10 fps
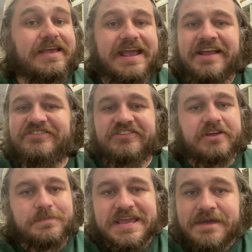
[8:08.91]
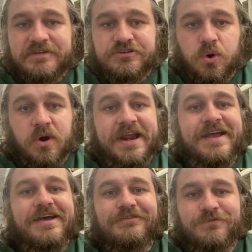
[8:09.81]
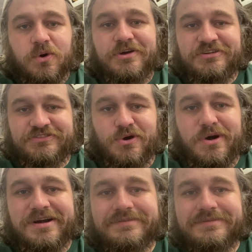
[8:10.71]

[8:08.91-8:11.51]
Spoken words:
It's just going to be inventory for your store.